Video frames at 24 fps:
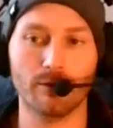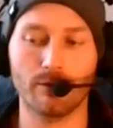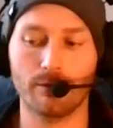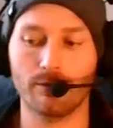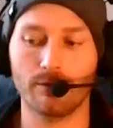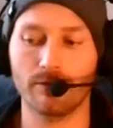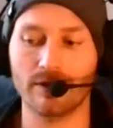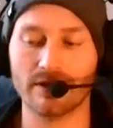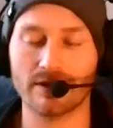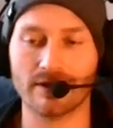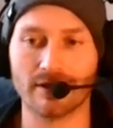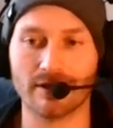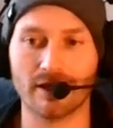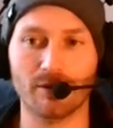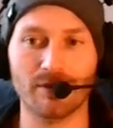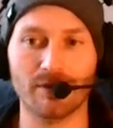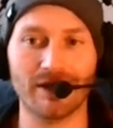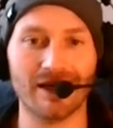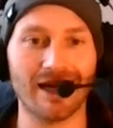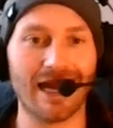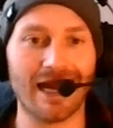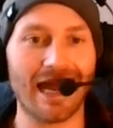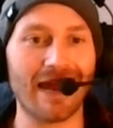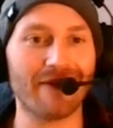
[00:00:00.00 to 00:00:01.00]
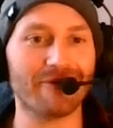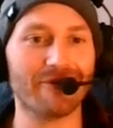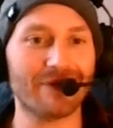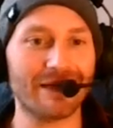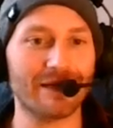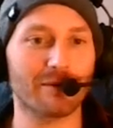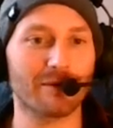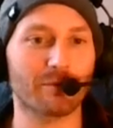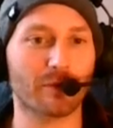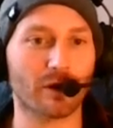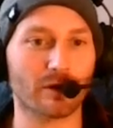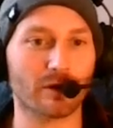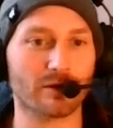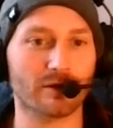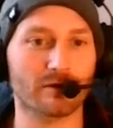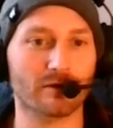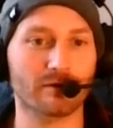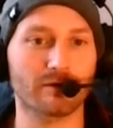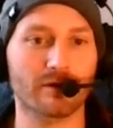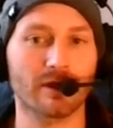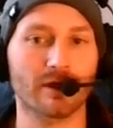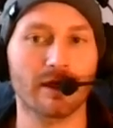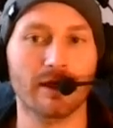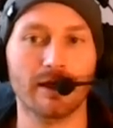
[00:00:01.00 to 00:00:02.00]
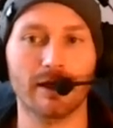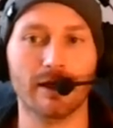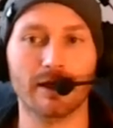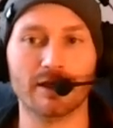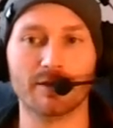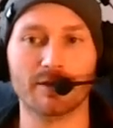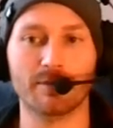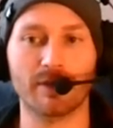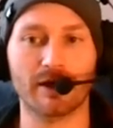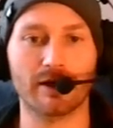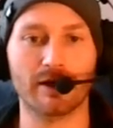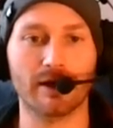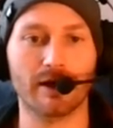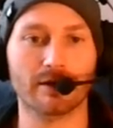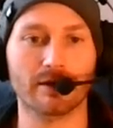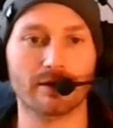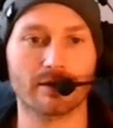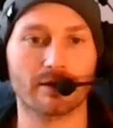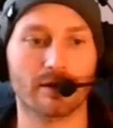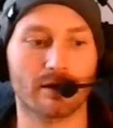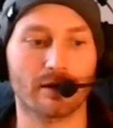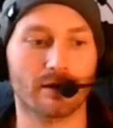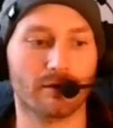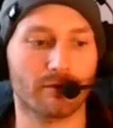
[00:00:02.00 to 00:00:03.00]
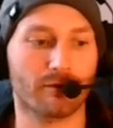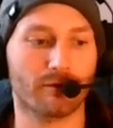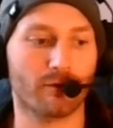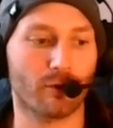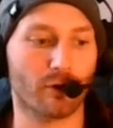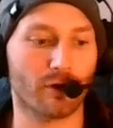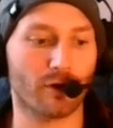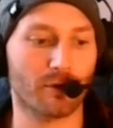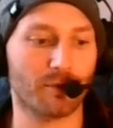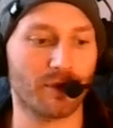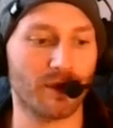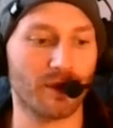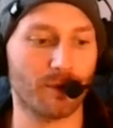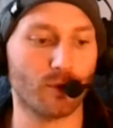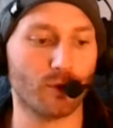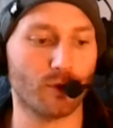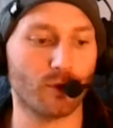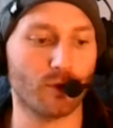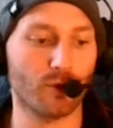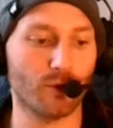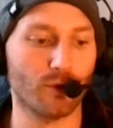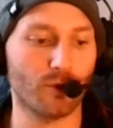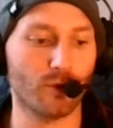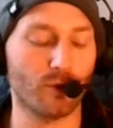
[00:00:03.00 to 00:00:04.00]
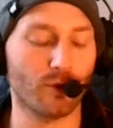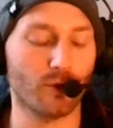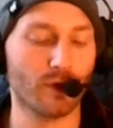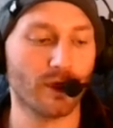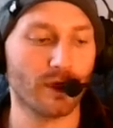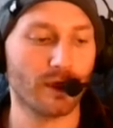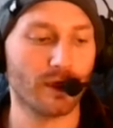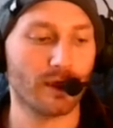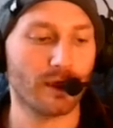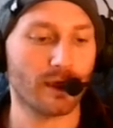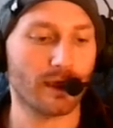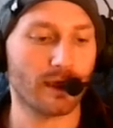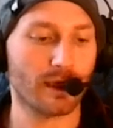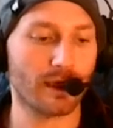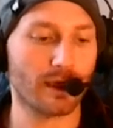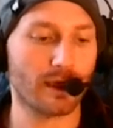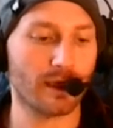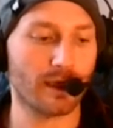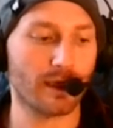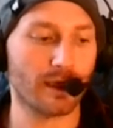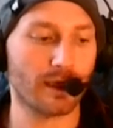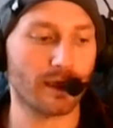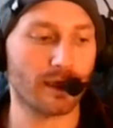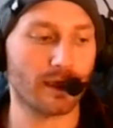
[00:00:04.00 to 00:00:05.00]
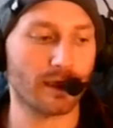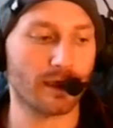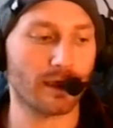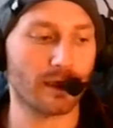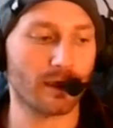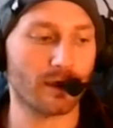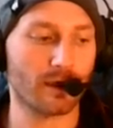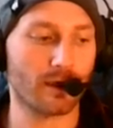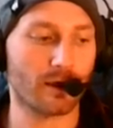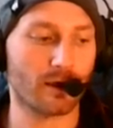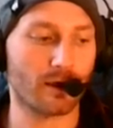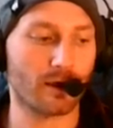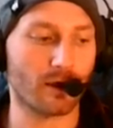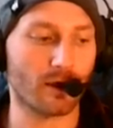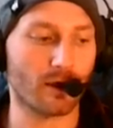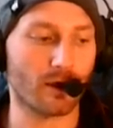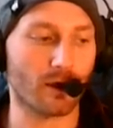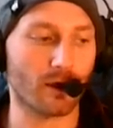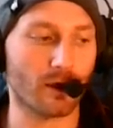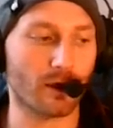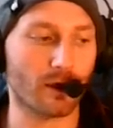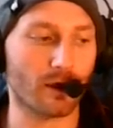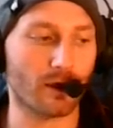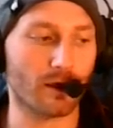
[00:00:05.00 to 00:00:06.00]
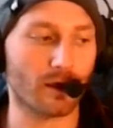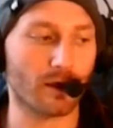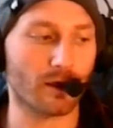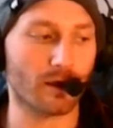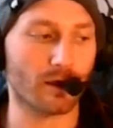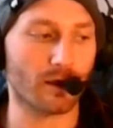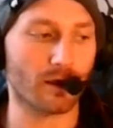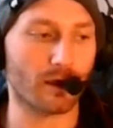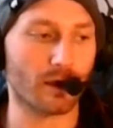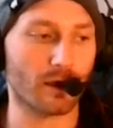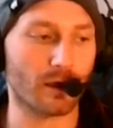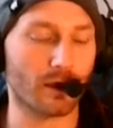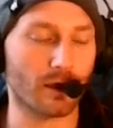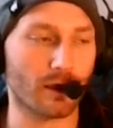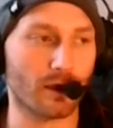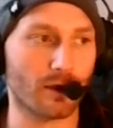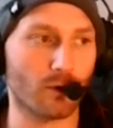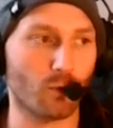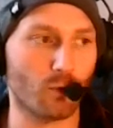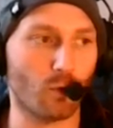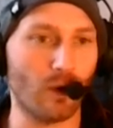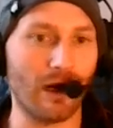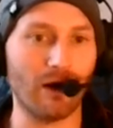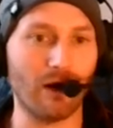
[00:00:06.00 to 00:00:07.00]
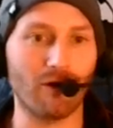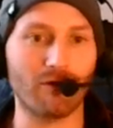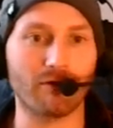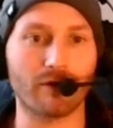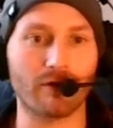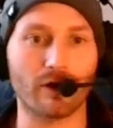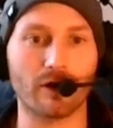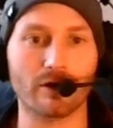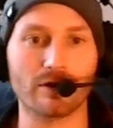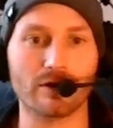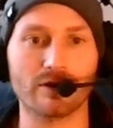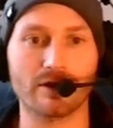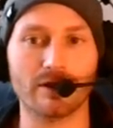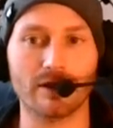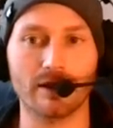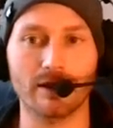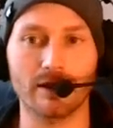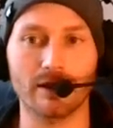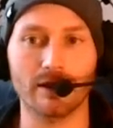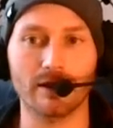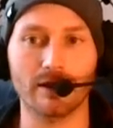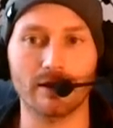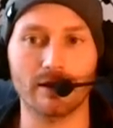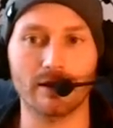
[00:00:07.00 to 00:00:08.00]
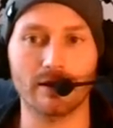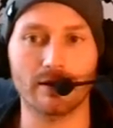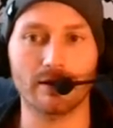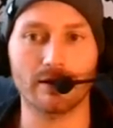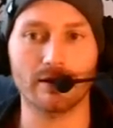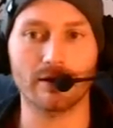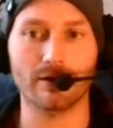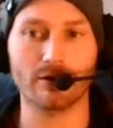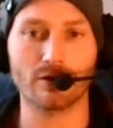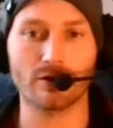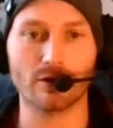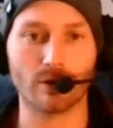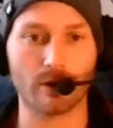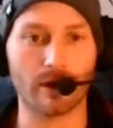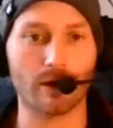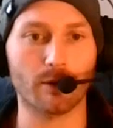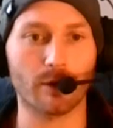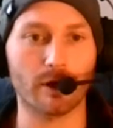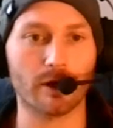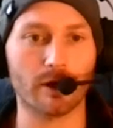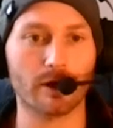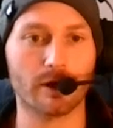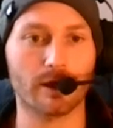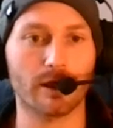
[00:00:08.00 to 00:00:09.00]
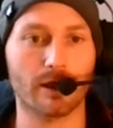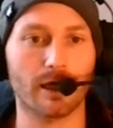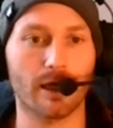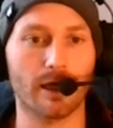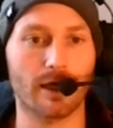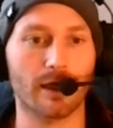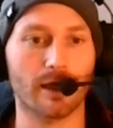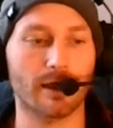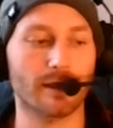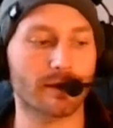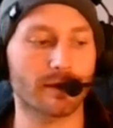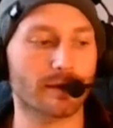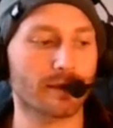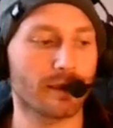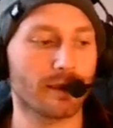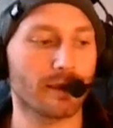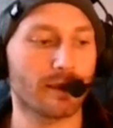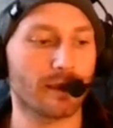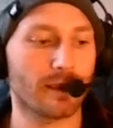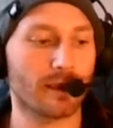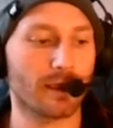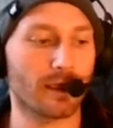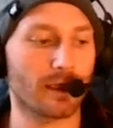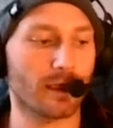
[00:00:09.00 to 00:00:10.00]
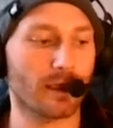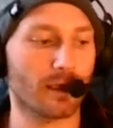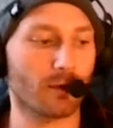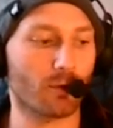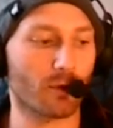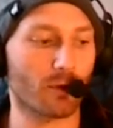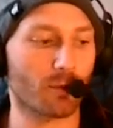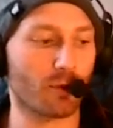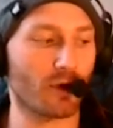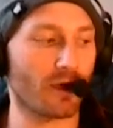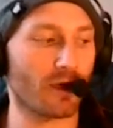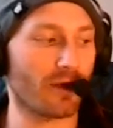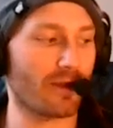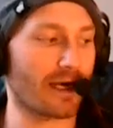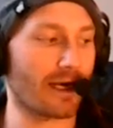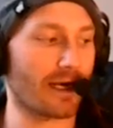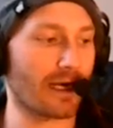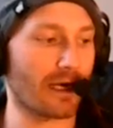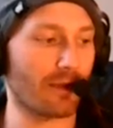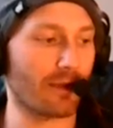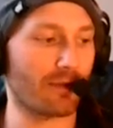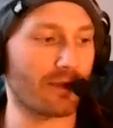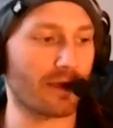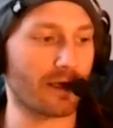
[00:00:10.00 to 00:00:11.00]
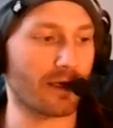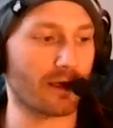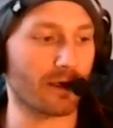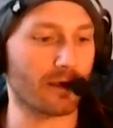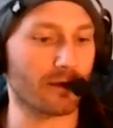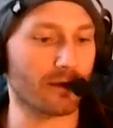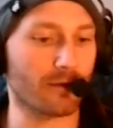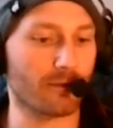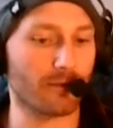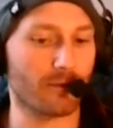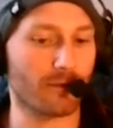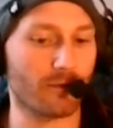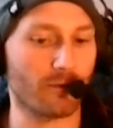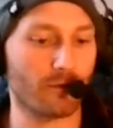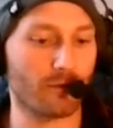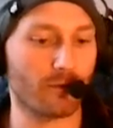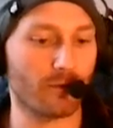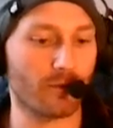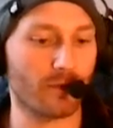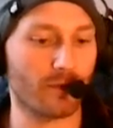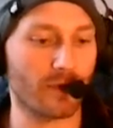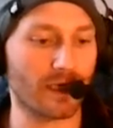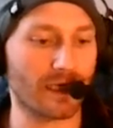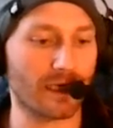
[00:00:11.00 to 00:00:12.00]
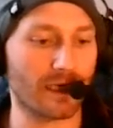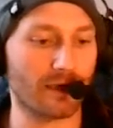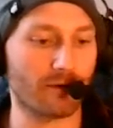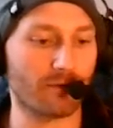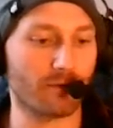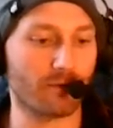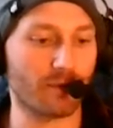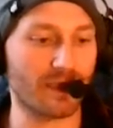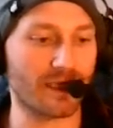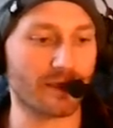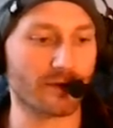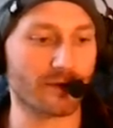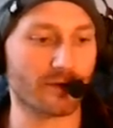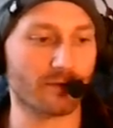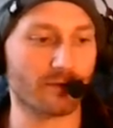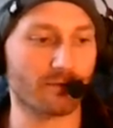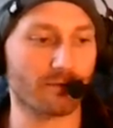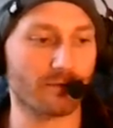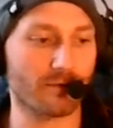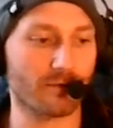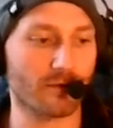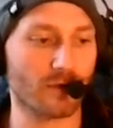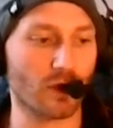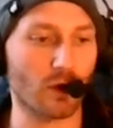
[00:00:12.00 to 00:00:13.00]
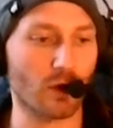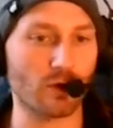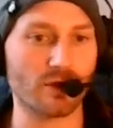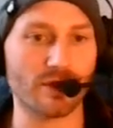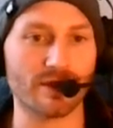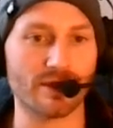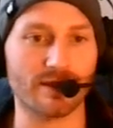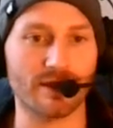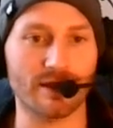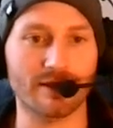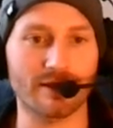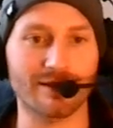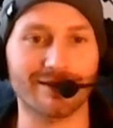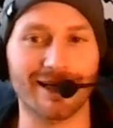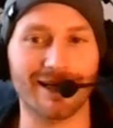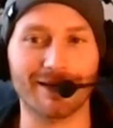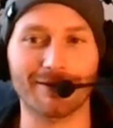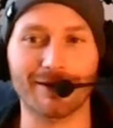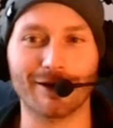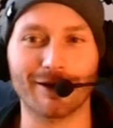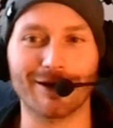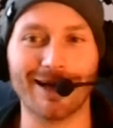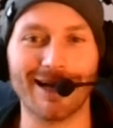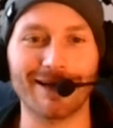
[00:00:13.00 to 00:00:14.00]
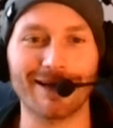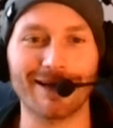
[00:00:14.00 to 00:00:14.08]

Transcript: this is going to be a heavy immersive experience for people who uh, are well versed in story work, and we're putting that out there again because coaches need to take their